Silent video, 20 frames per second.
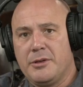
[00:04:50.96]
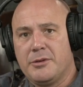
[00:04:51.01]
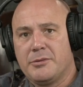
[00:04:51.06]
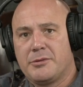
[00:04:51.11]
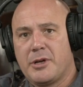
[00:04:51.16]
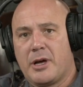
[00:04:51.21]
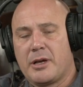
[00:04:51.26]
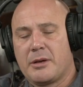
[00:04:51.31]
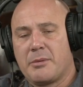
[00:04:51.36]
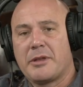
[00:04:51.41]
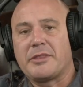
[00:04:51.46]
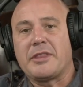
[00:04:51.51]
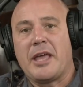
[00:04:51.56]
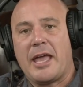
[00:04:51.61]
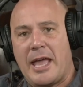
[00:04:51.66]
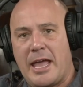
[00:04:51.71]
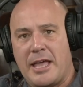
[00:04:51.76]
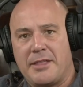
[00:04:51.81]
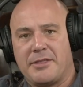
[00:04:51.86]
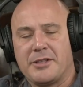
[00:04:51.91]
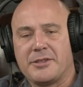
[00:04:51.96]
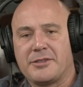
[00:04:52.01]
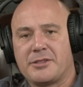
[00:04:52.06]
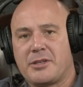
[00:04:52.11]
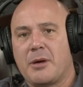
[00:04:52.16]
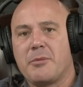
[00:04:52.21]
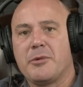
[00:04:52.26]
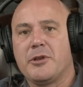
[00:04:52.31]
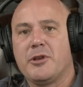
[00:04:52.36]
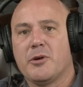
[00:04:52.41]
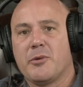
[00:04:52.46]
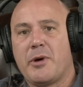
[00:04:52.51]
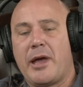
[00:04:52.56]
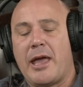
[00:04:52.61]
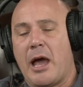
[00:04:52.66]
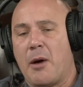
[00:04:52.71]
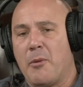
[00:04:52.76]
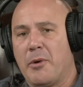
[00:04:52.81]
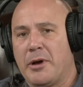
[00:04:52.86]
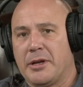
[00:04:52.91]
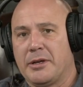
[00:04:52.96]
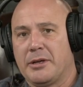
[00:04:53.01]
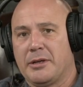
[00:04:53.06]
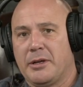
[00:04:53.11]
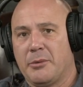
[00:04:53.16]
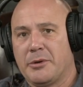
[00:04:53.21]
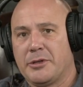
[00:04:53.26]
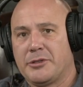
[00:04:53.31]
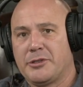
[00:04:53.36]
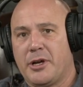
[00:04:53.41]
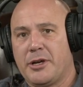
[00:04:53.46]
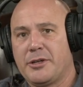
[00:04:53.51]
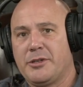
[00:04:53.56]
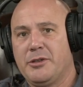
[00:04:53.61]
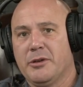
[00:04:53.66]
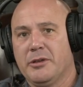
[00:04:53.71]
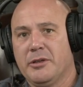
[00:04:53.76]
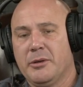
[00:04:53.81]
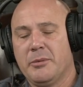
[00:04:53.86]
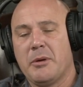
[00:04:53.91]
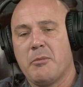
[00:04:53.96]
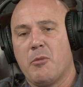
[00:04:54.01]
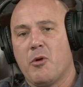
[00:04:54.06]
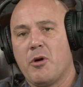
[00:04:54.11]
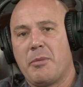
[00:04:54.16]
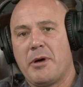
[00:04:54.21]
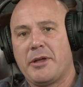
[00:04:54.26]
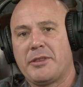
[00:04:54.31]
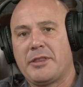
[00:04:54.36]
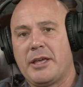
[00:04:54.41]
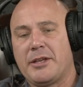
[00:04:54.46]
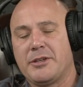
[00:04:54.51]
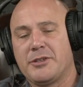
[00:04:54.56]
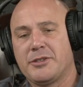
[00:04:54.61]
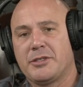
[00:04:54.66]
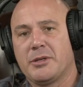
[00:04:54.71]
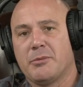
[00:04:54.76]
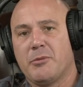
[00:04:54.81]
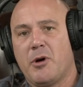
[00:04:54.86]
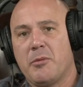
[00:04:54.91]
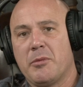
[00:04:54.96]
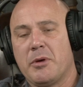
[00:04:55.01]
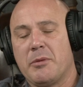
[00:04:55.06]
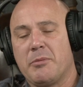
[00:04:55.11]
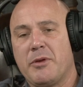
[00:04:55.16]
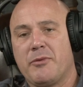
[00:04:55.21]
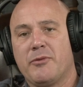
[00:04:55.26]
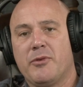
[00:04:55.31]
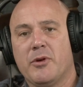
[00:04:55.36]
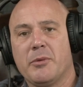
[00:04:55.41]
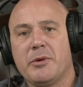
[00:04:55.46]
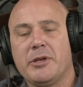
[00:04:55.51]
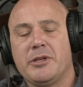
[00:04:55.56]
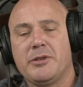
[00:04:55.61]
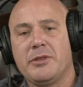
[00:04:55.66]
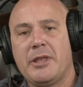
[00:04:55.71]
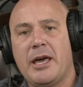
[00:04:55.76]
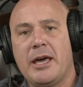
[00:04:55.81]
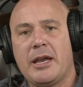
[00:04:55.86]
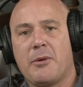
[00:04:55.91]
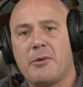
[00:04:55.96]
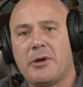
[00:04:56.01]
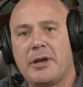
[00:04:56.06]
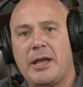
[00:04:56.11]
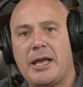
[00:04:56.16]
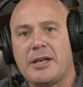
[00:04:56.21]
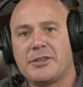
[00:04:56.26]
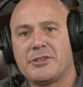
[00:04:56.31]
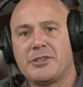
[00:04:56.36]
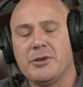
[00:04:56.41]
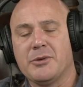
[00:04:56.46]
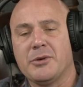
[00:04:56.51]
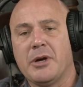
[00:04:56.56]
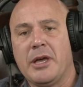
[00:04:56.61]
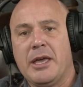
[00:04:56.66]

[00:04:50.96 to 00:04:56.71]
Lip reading: talk about the hate that's coming your way. I want to talk to you a little bit more about that in just a moment. Before we do that, I want to ask you,